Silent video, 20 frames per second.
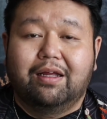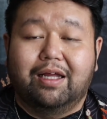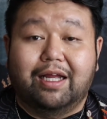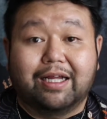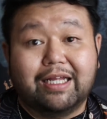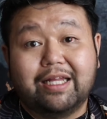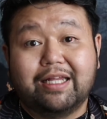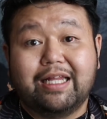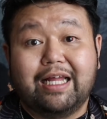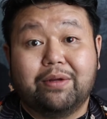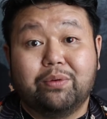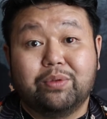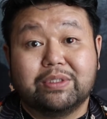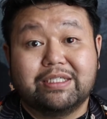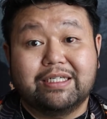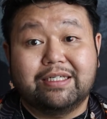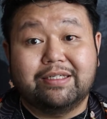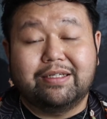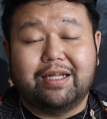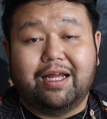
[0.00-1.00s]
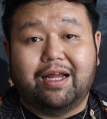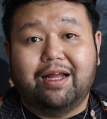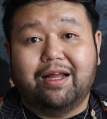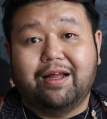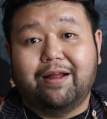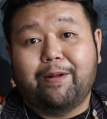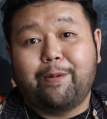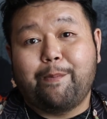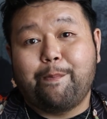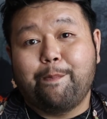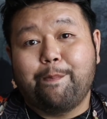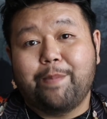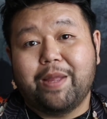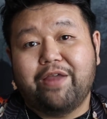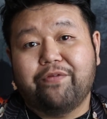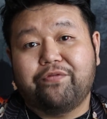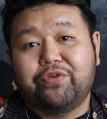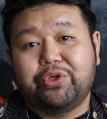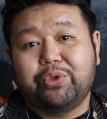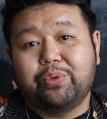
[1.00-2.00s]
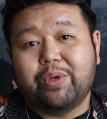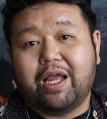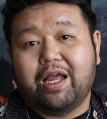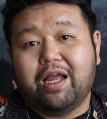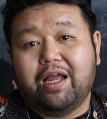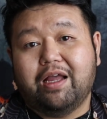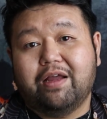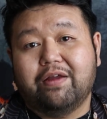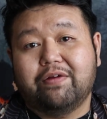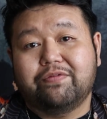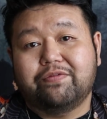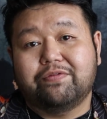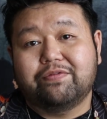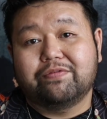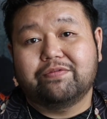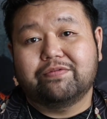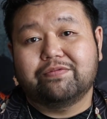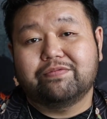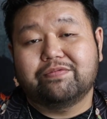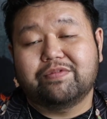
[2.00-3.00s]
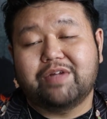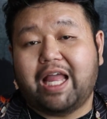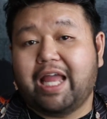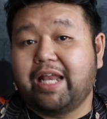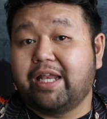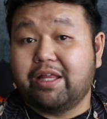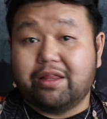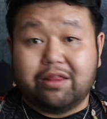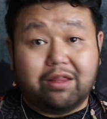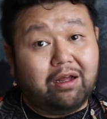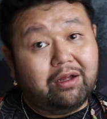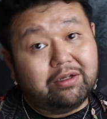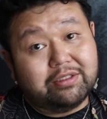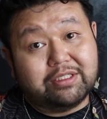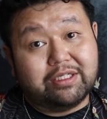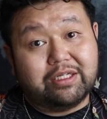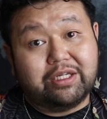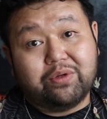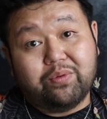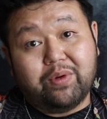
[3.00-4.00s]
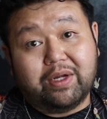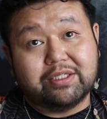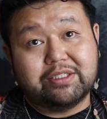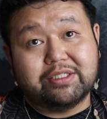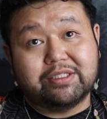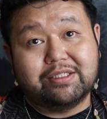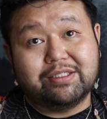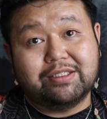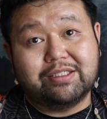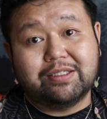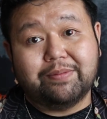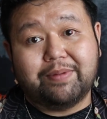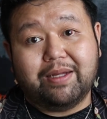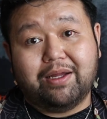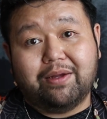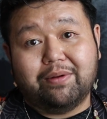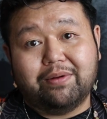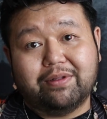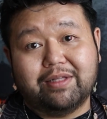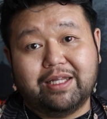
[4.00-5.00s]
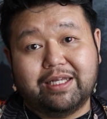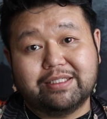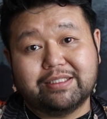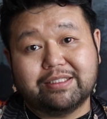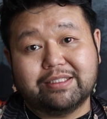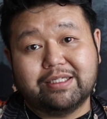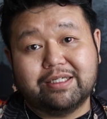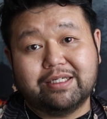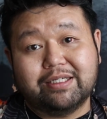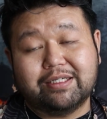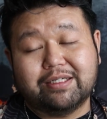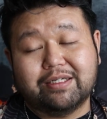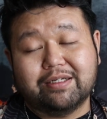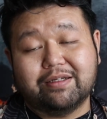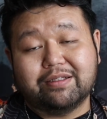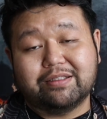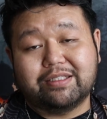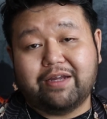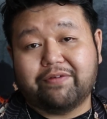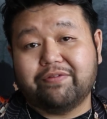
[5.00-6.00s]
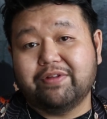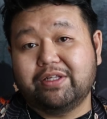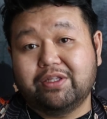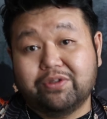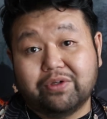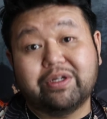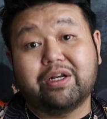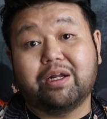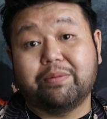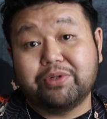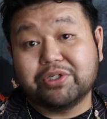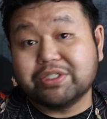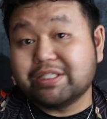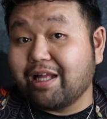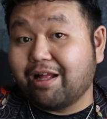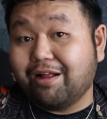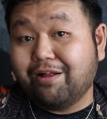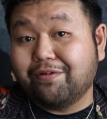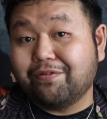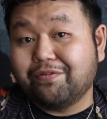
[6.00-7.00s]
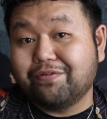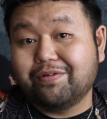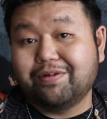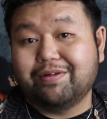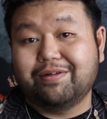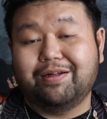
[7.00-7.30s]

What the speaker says: Again, that was it. If you have any thoughts, any questions about LASIK, definitely look it up yourself.